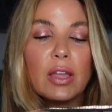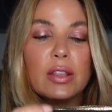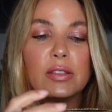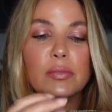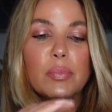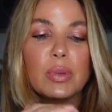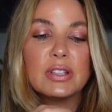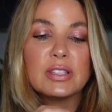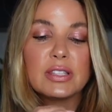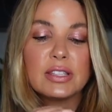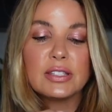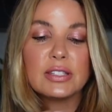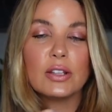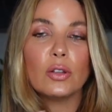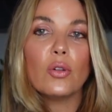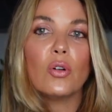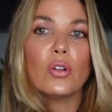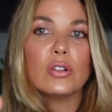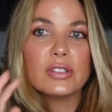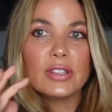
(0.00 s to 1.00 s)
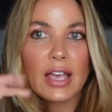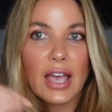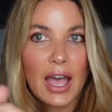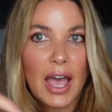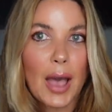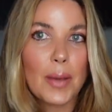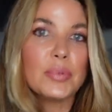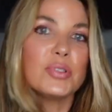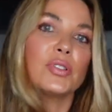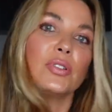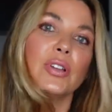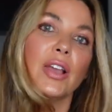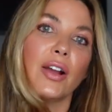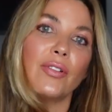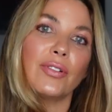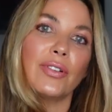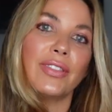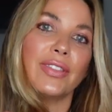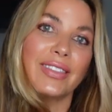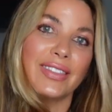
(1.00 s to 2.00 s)
and but still holds absolutely
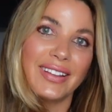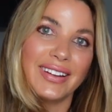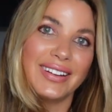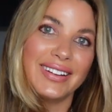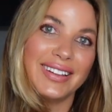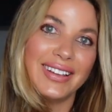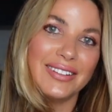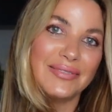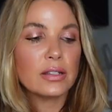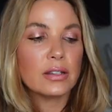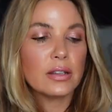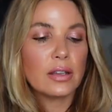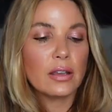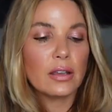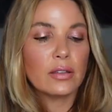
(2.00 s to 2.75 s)
everything that I need.